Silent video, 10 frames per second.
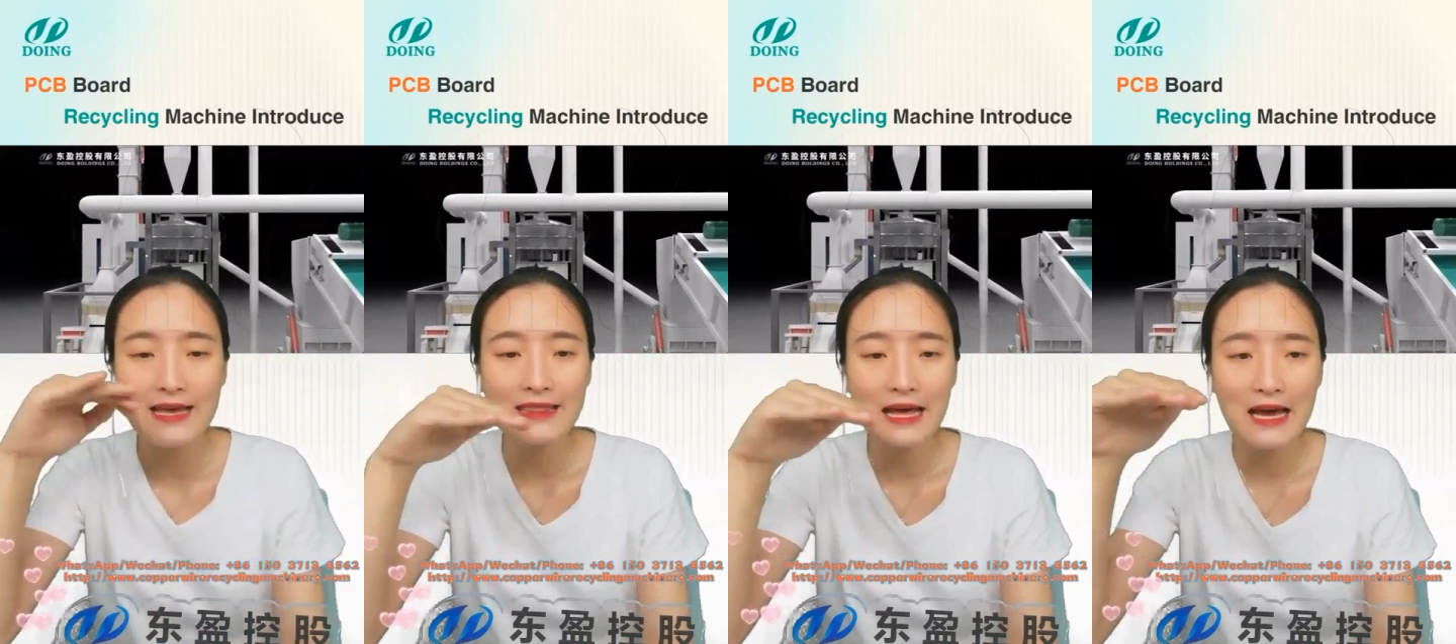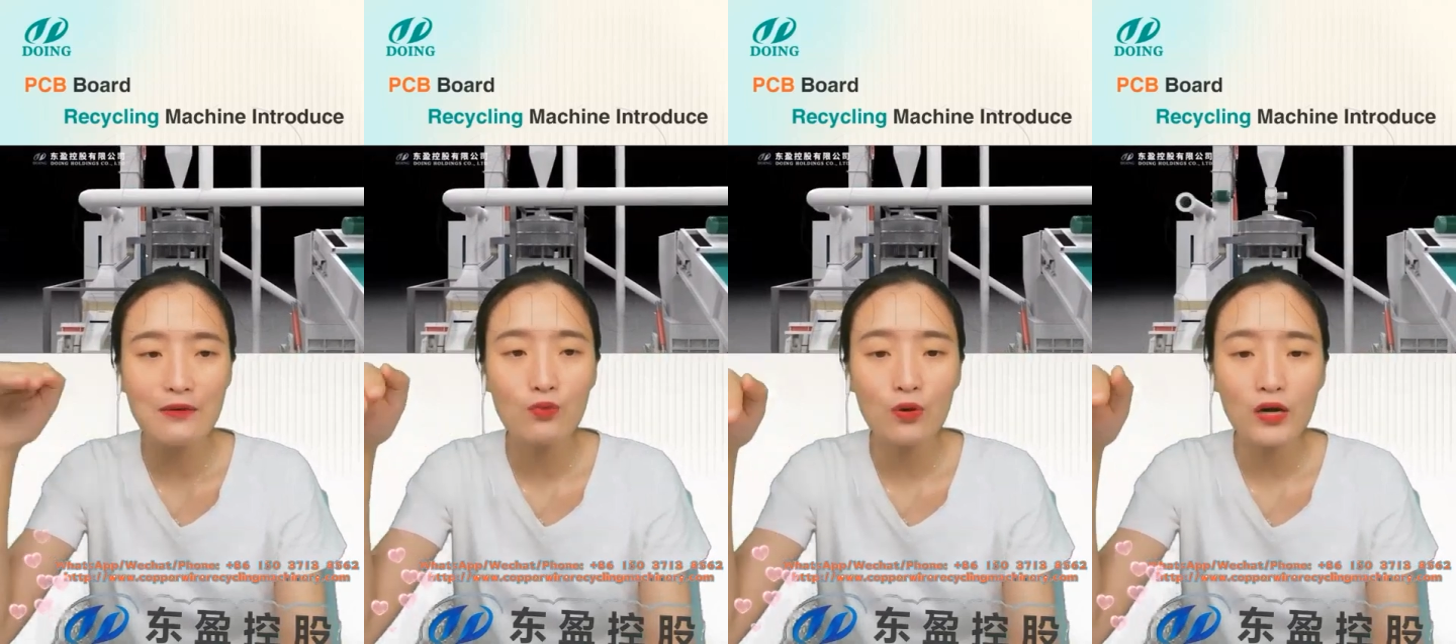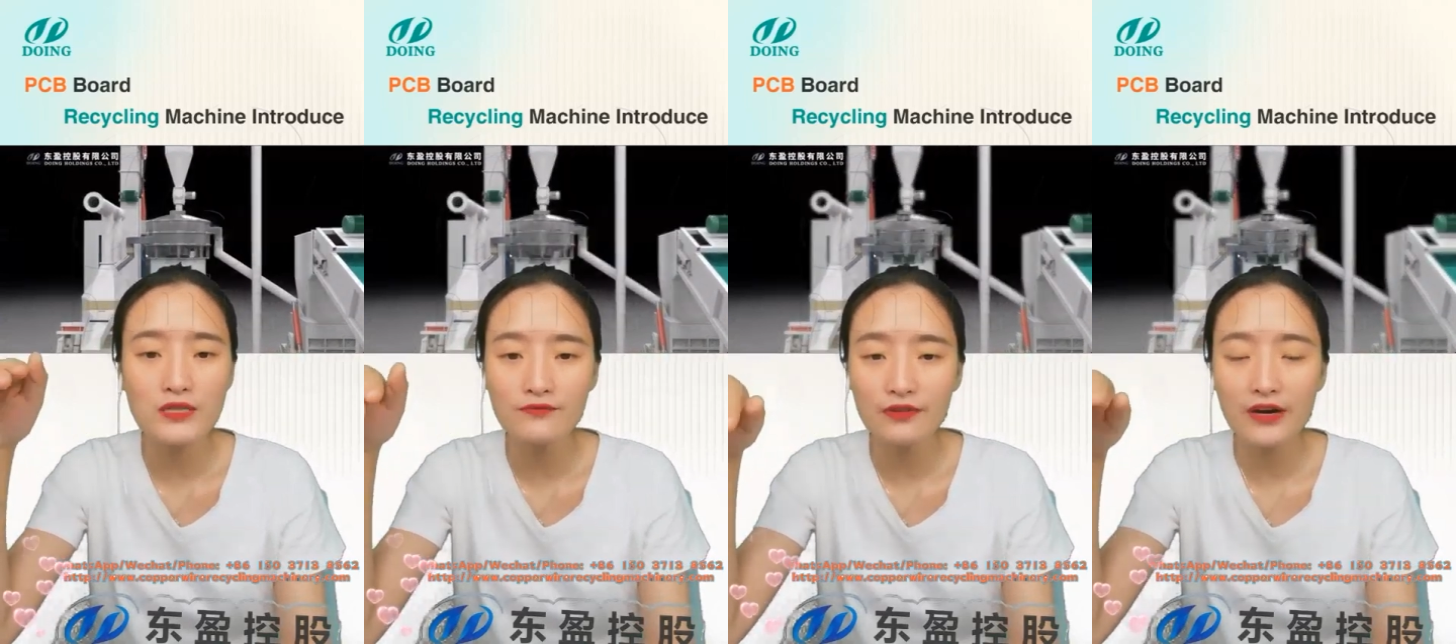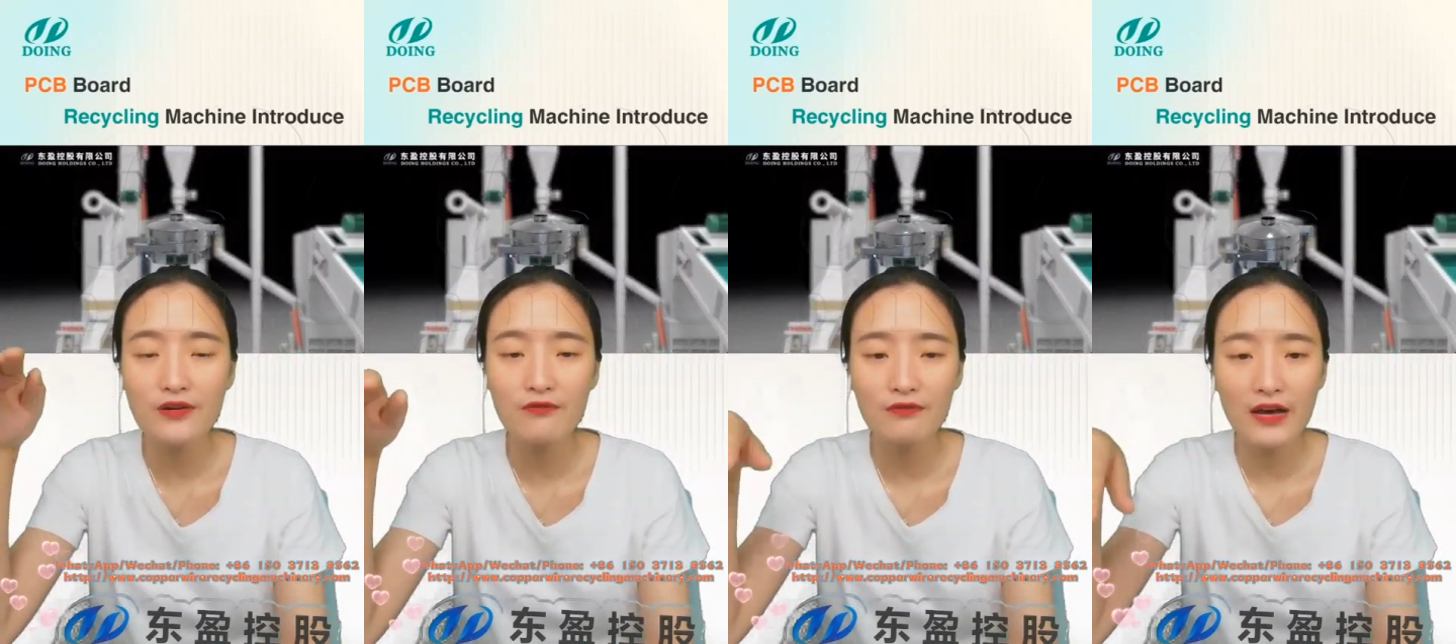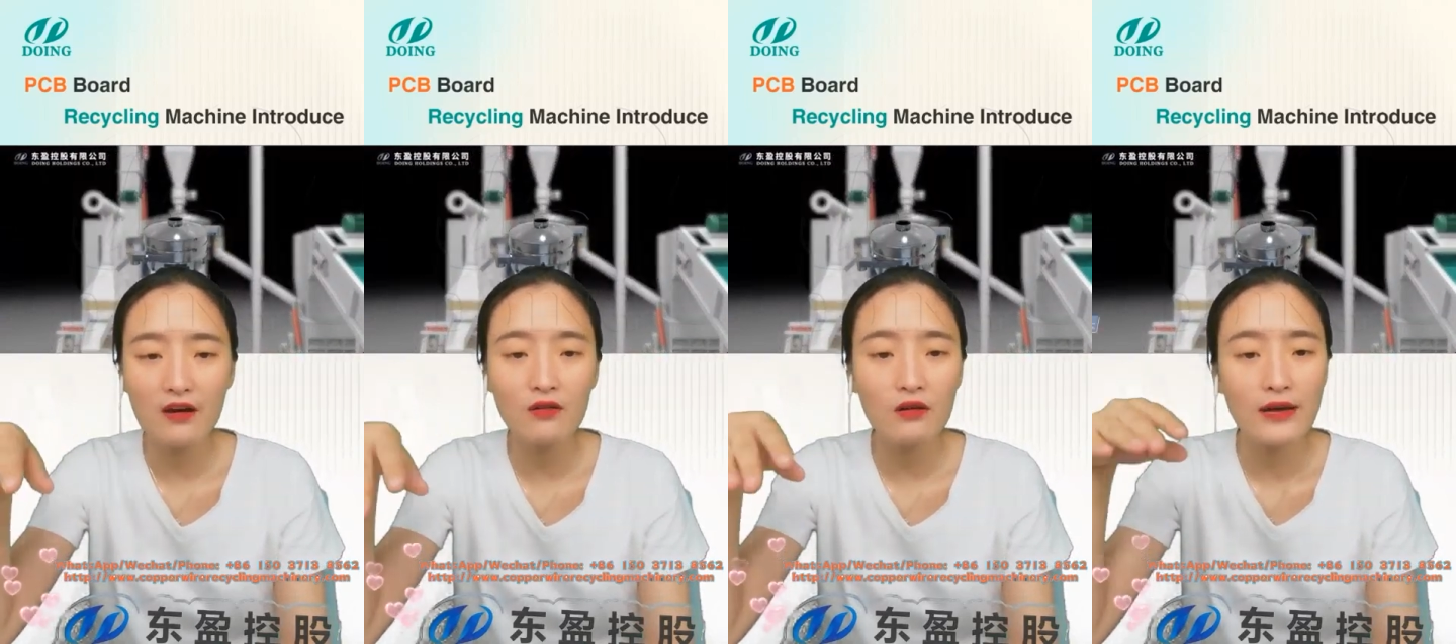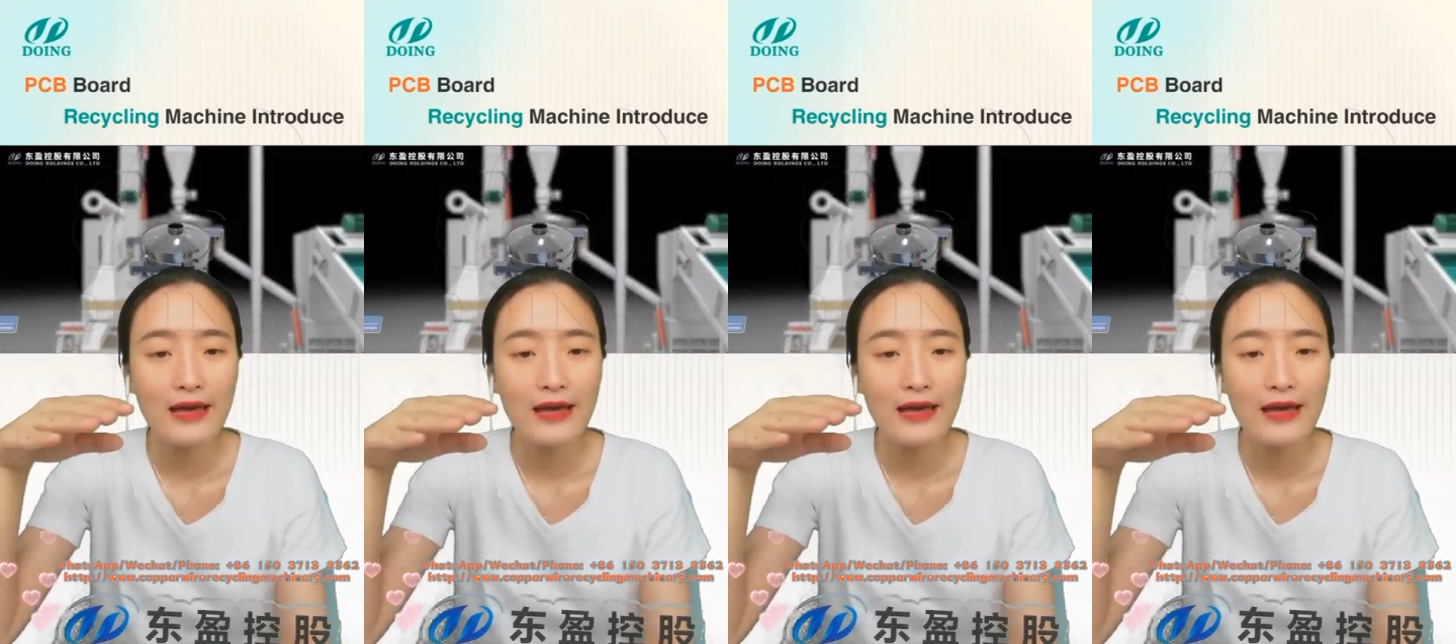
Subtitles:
that works very well.